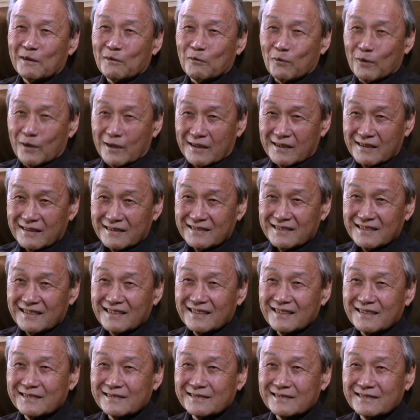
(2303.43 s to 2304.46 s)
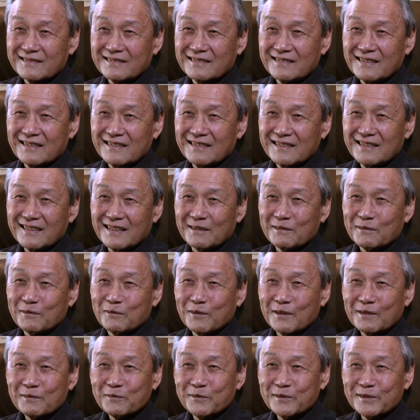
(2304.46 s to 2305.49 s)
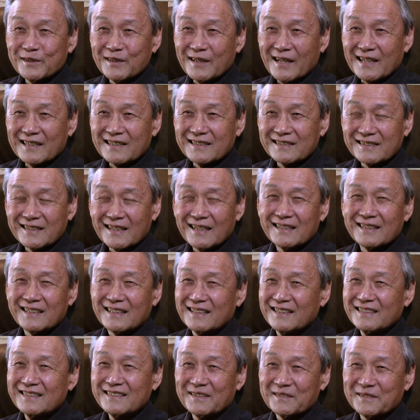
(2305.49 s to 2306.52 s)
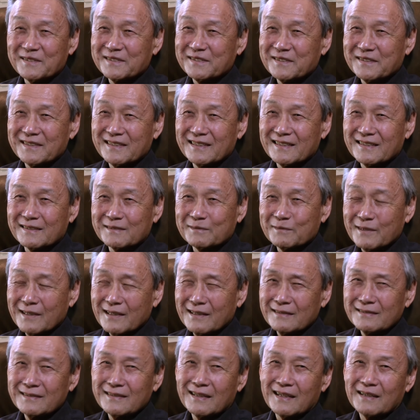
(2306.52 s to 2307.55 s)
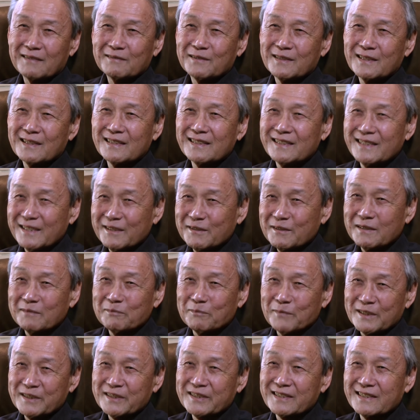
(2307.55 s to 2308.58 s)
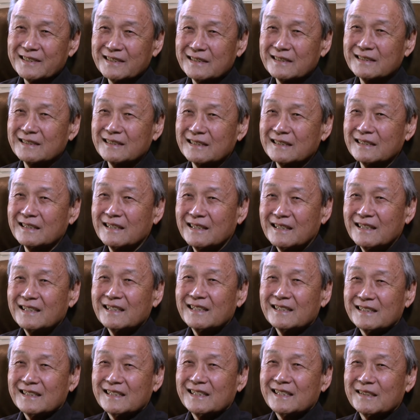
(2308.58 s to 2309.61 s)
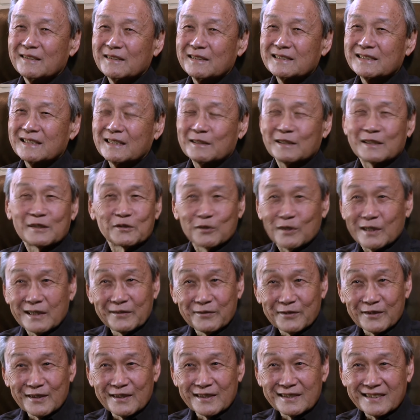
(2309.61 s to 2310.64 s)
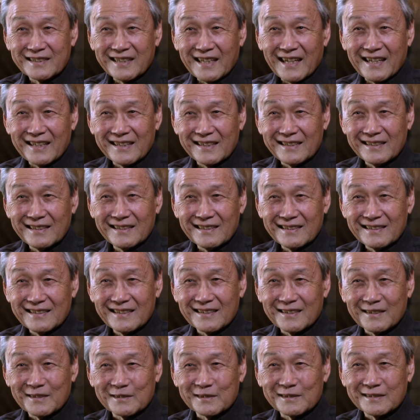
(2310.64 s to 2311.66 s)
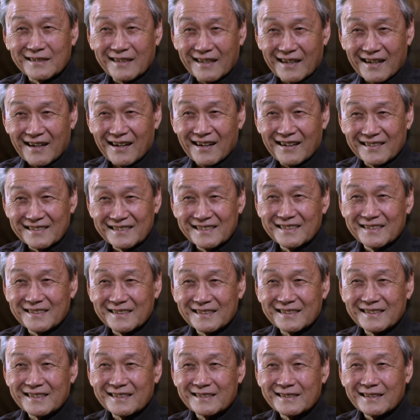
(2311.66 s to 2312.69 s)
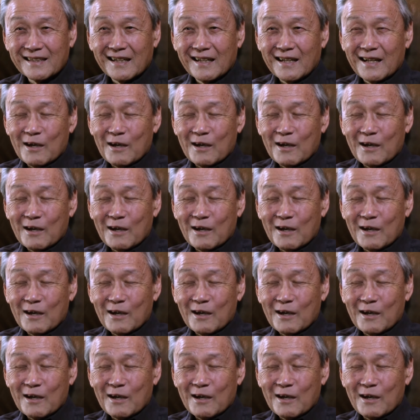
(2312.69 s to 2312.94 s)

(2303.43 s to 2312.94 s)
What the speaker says: well, I go, what would you like to study? And, so he goes, well, I did a year at Michigan. And, I said, did you leave in good standing? And he goes, yeah. He goes,